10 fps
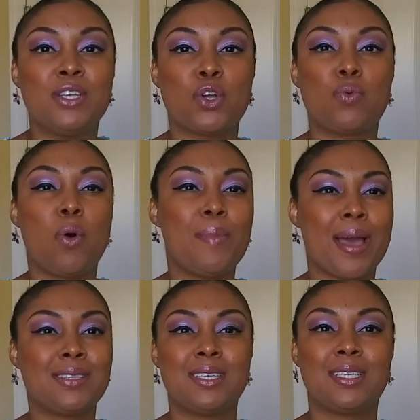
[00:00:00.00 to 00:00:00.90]
So
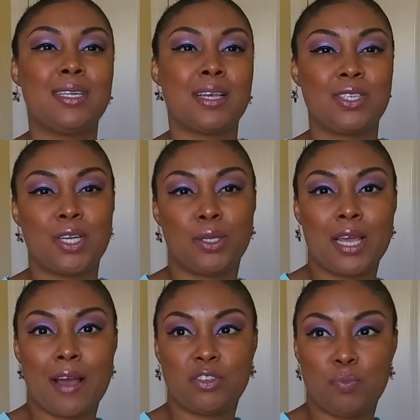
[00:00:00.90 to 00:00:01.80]
romance doesn't
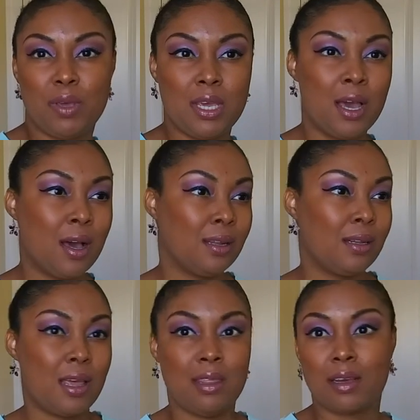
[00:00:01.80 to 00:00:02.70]
necessarily have to be
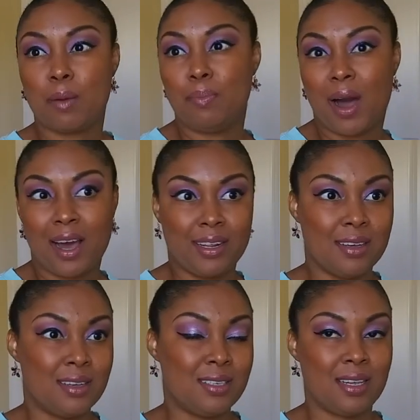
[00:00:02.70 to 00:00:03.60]
in the
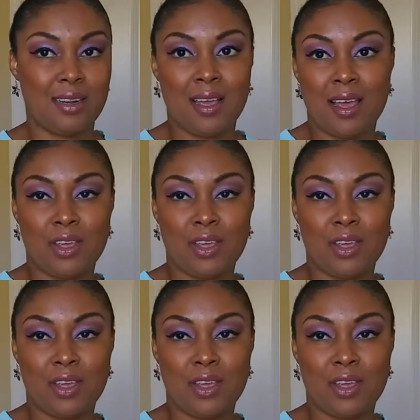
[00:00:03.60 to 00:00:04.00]
cabanas and,